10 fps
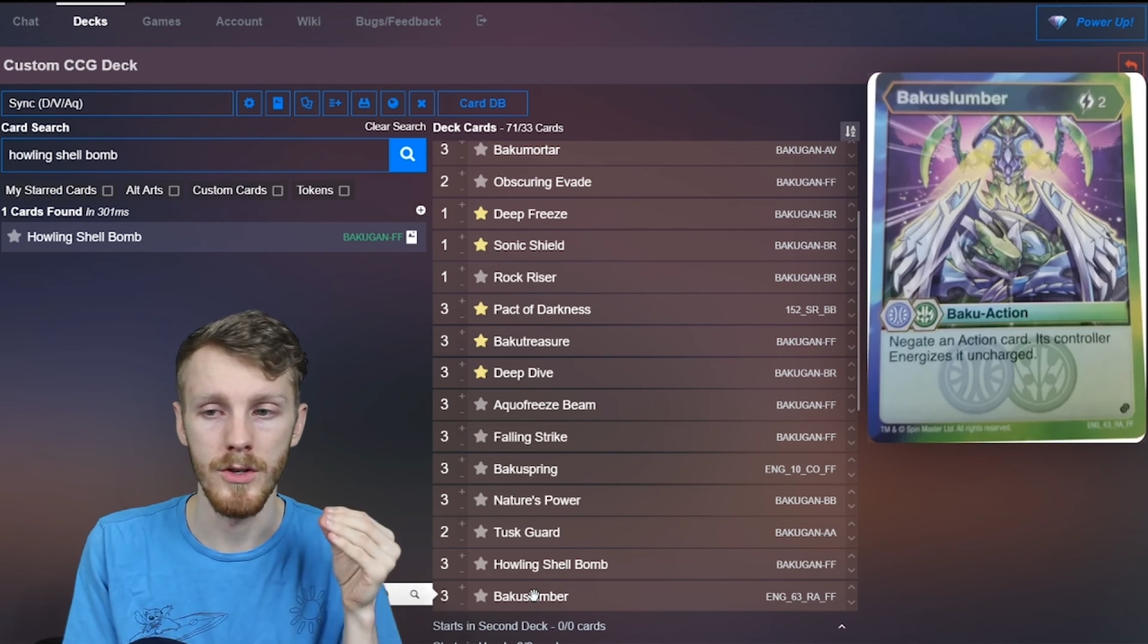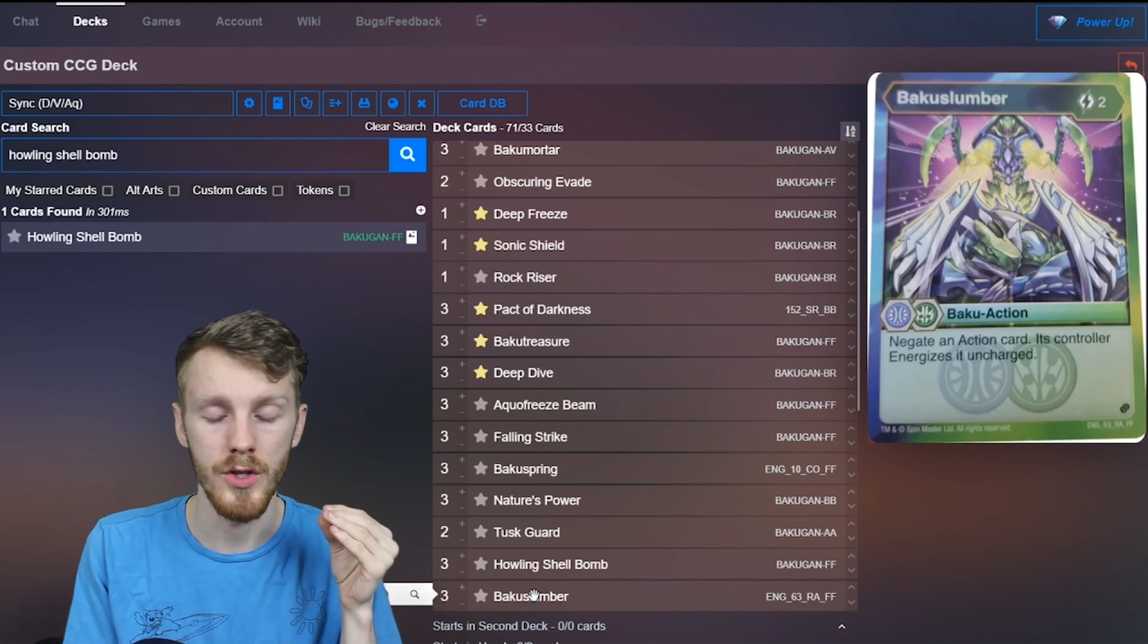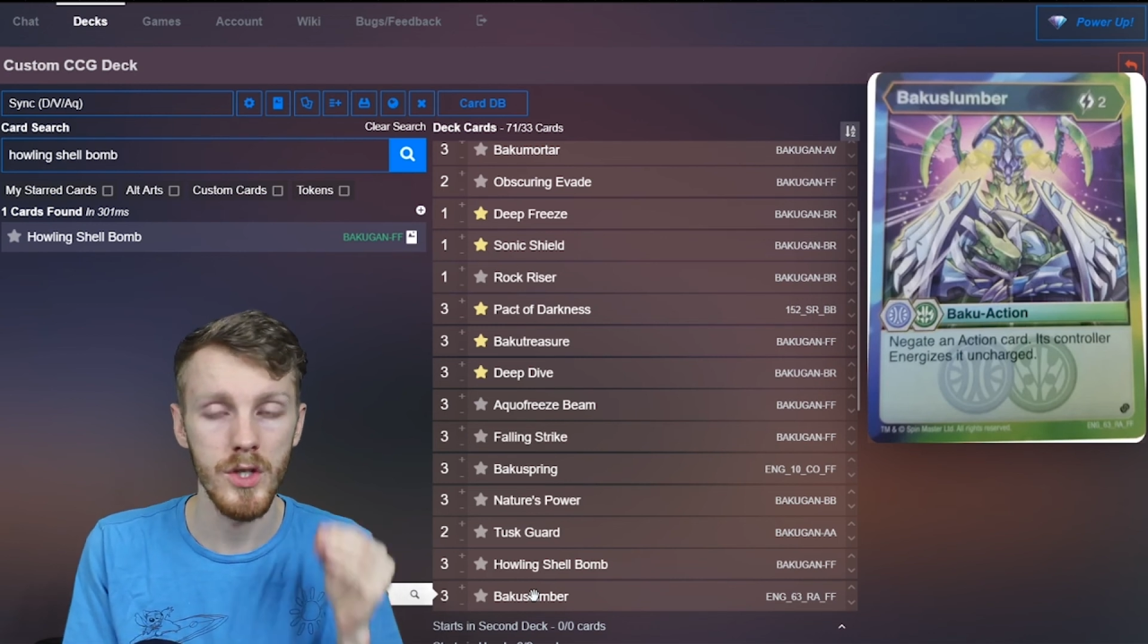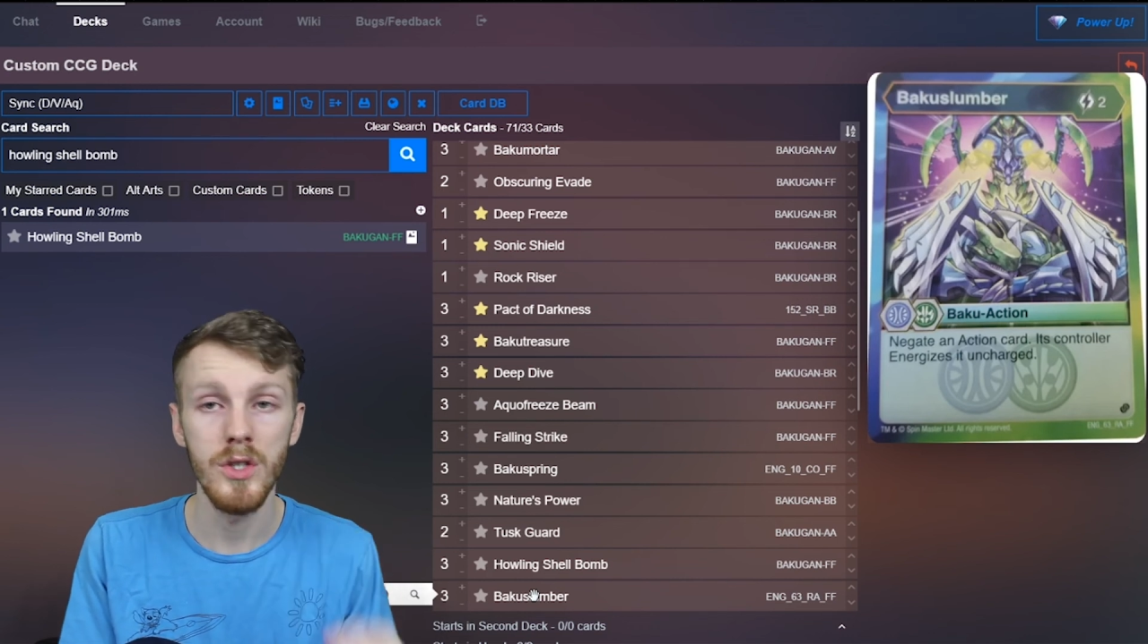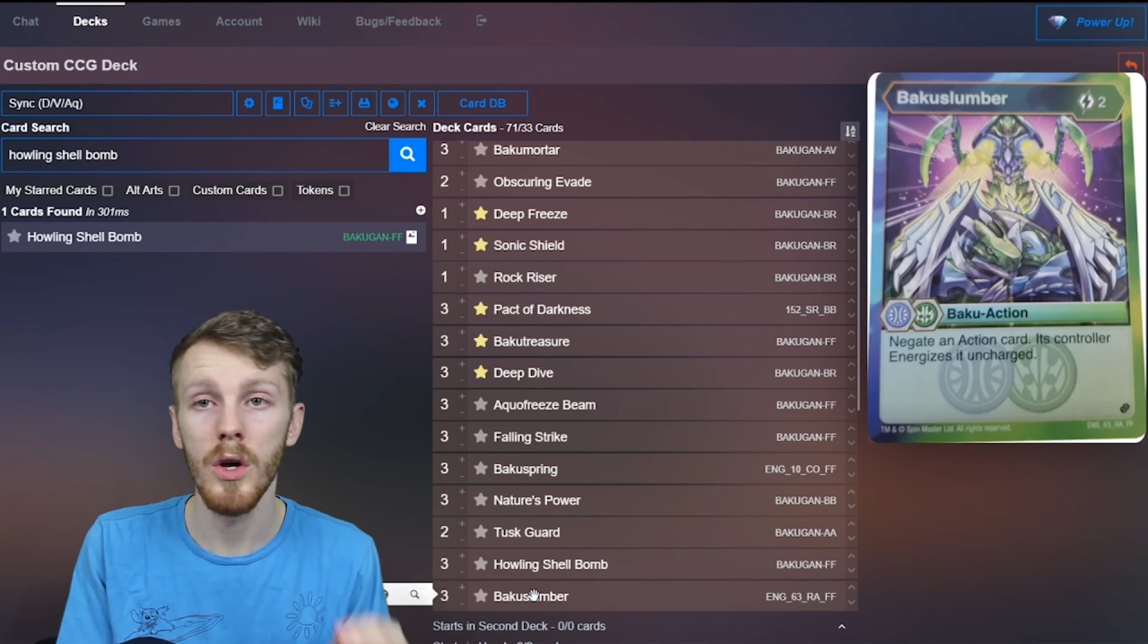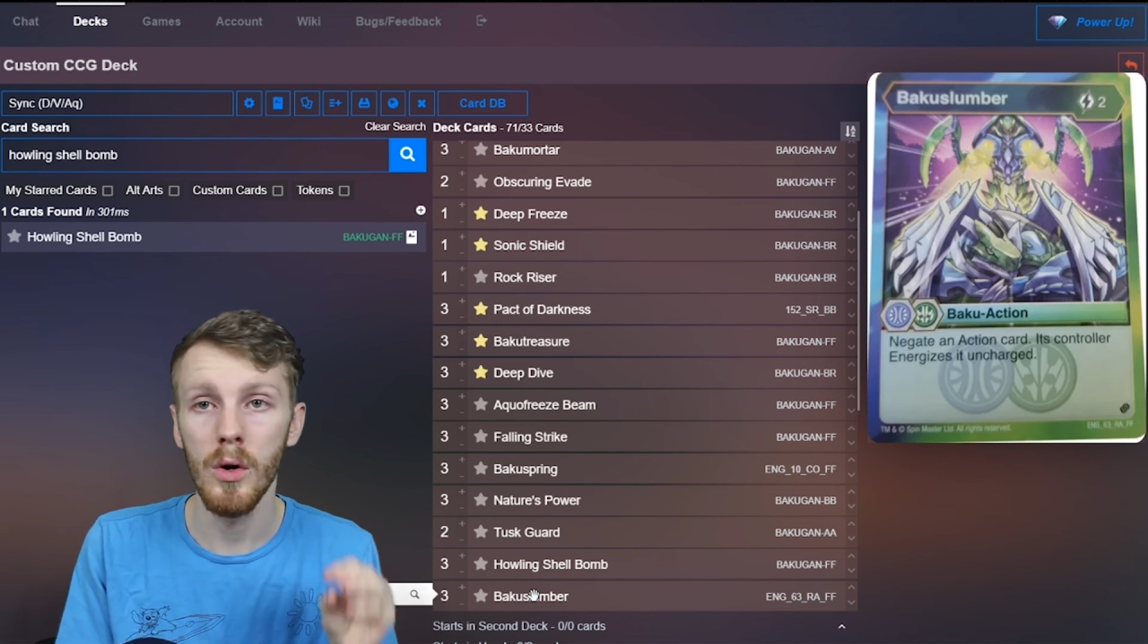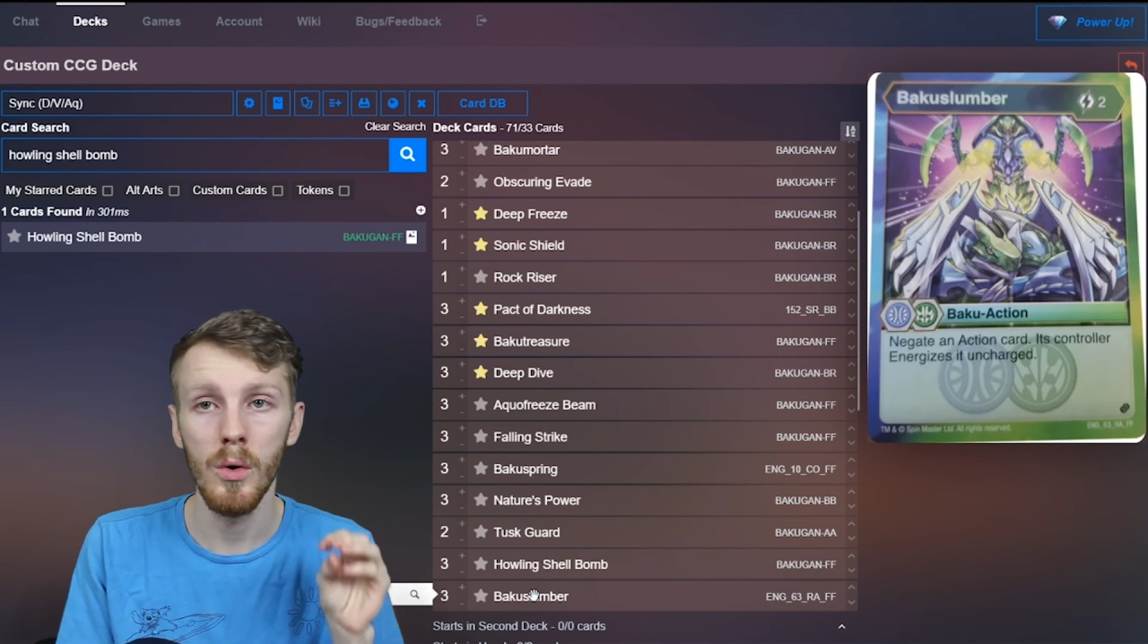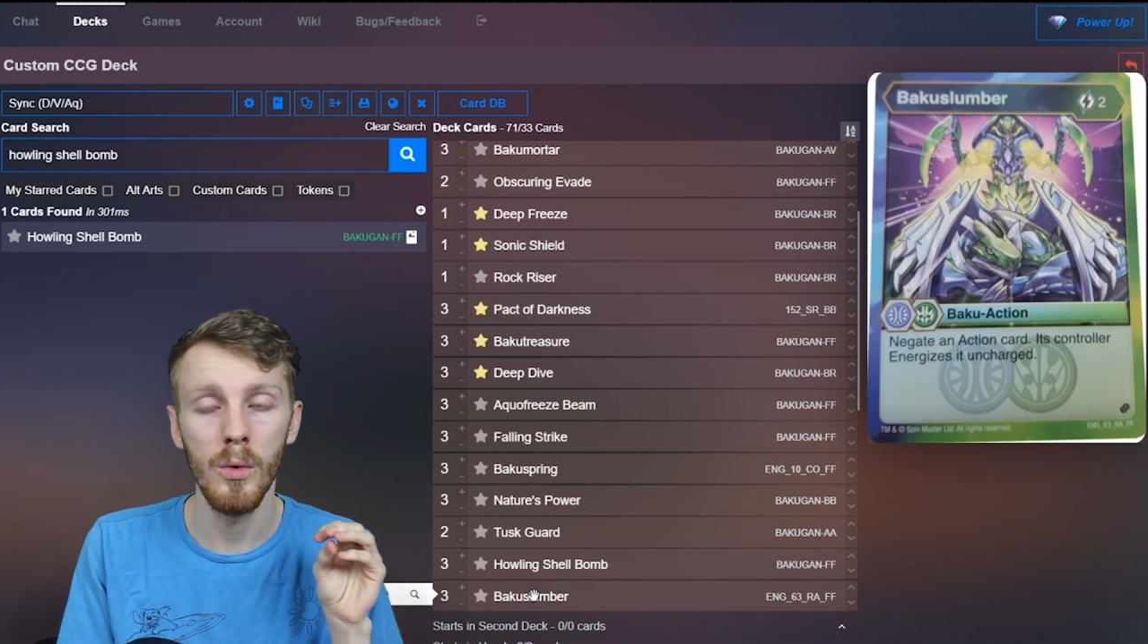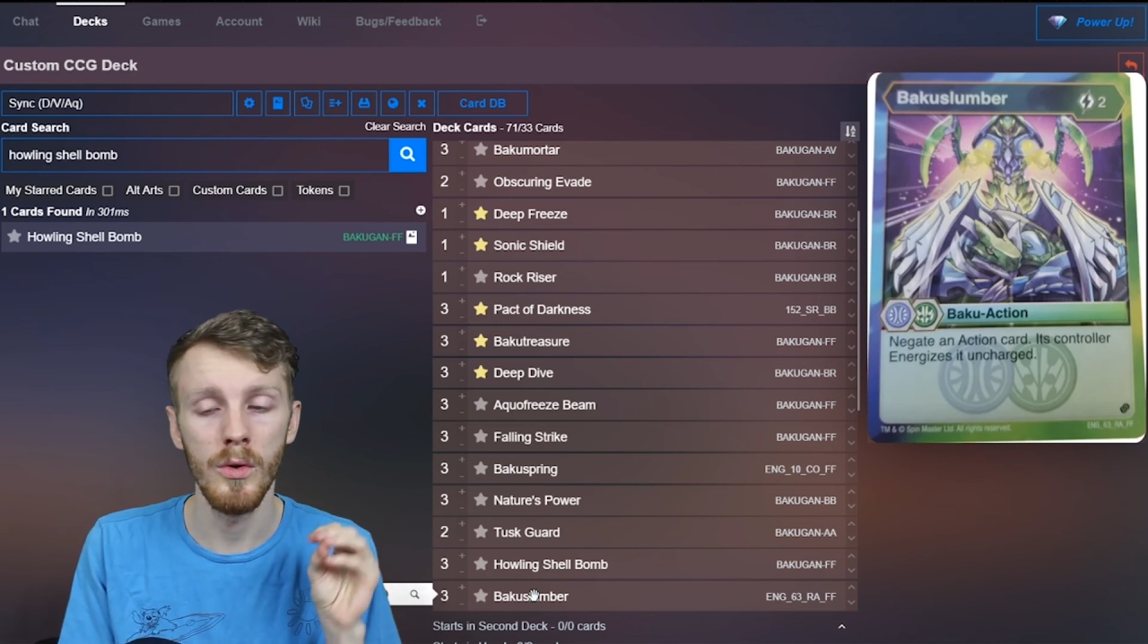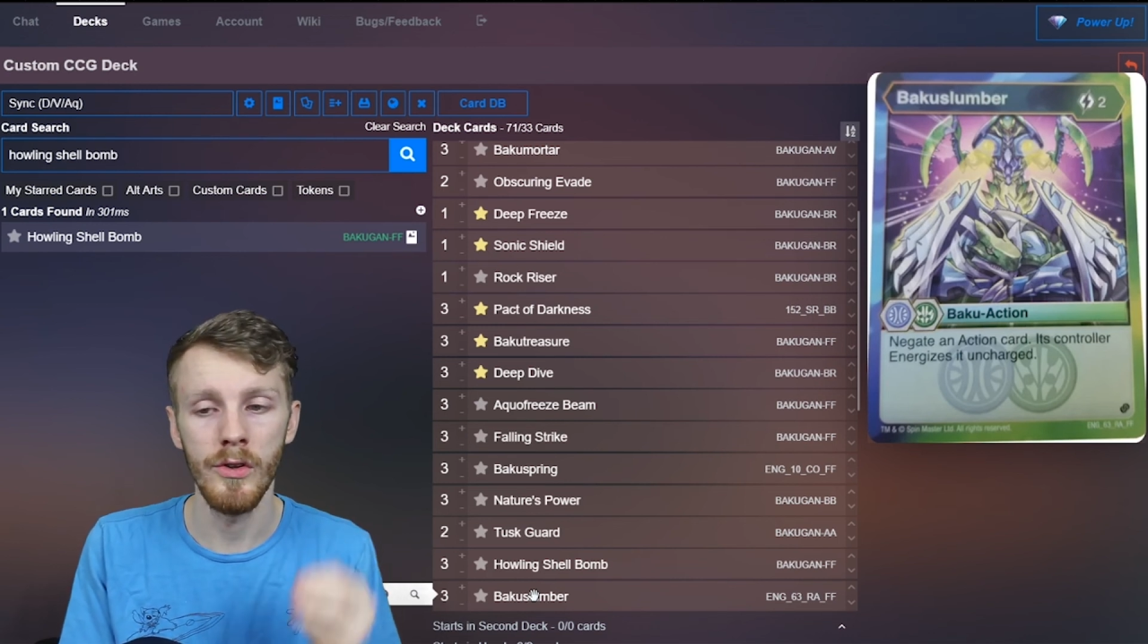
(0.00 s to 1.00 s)

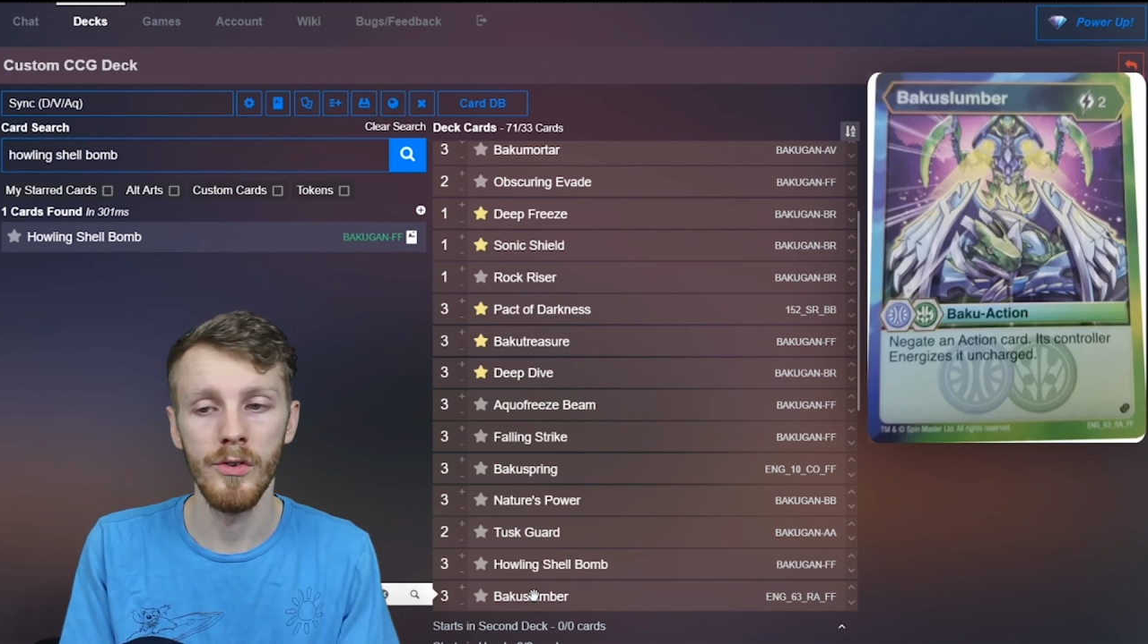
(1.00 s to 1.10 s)
so